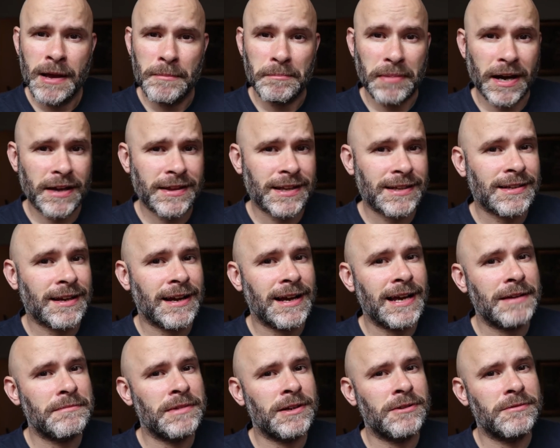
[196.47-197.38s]
By the
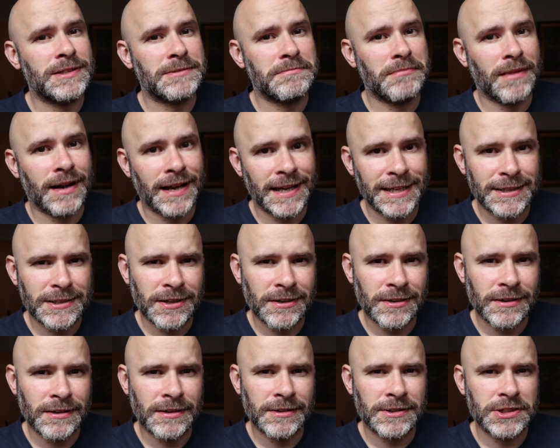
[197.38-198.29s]
time it was my
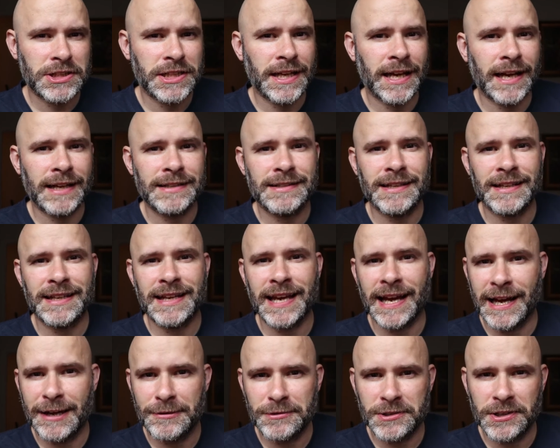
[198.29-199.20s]
turn, she had to
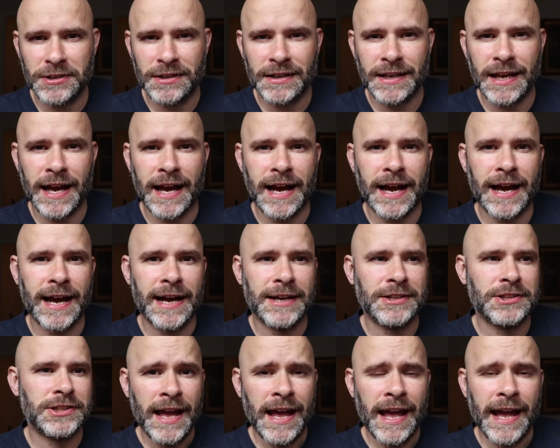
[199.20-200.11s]
count her
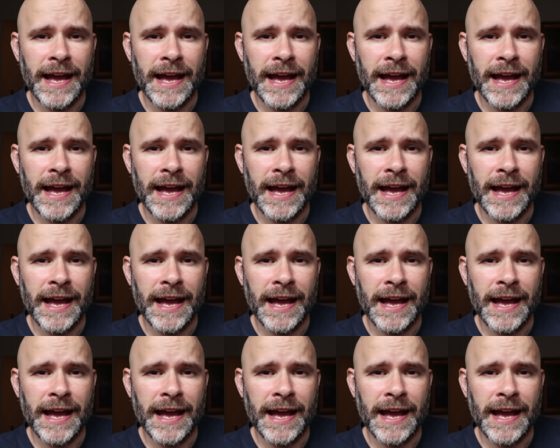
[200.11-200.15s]
cash.